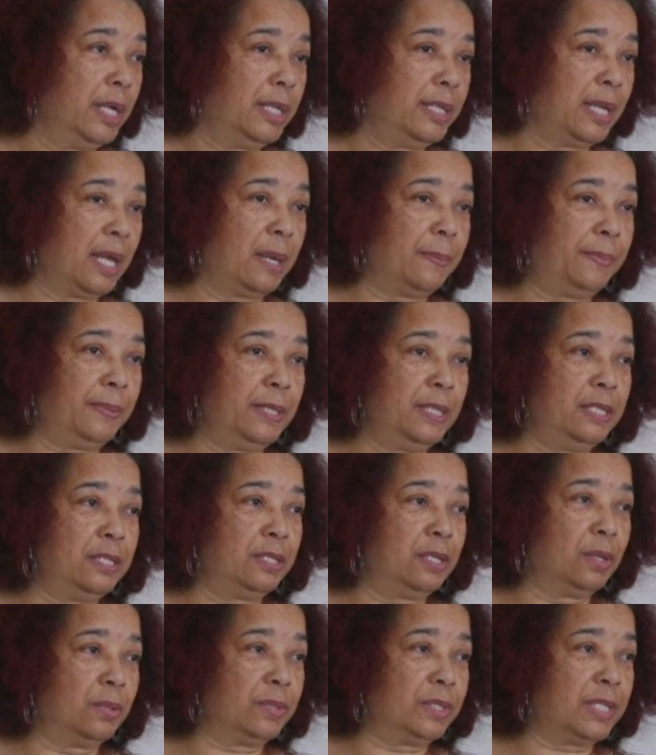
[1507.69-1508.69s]
Now, please
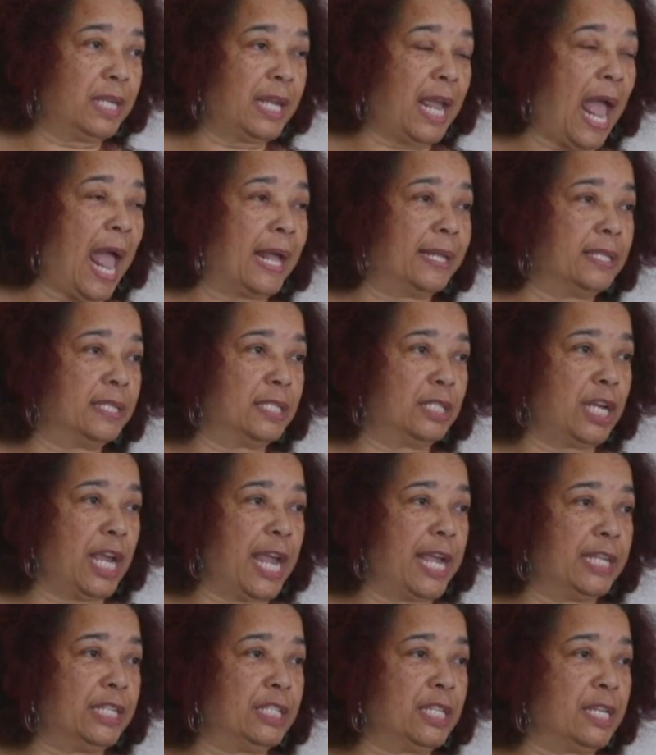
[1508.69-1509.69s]
don't say I
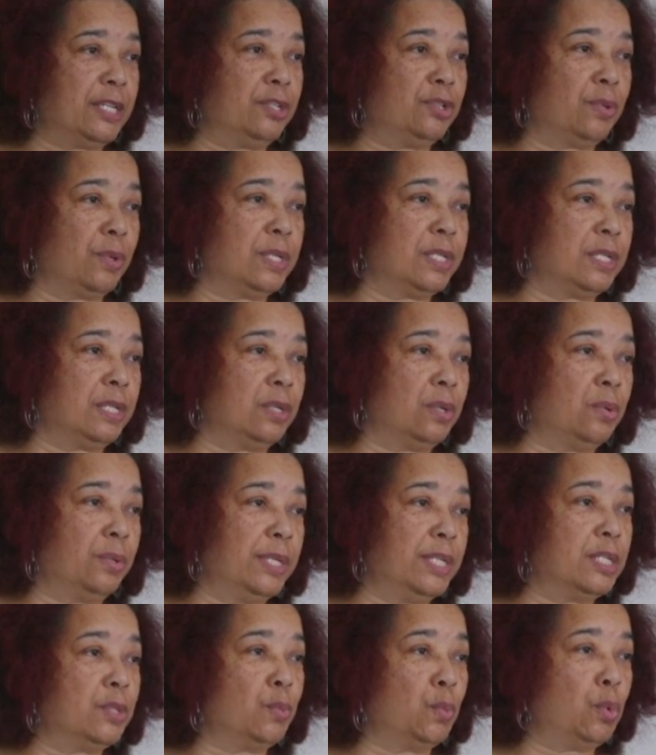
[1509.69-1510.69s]
changed the dressing on
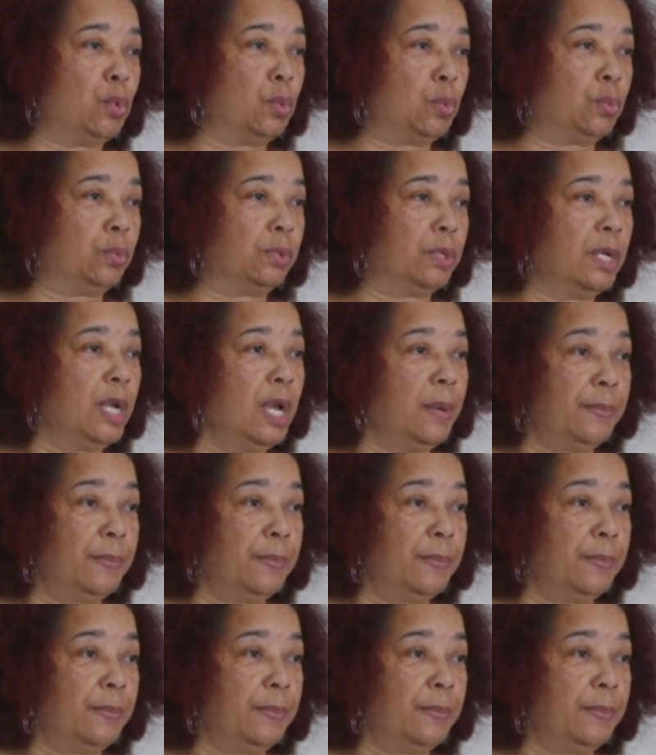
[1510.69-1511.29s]
his wound,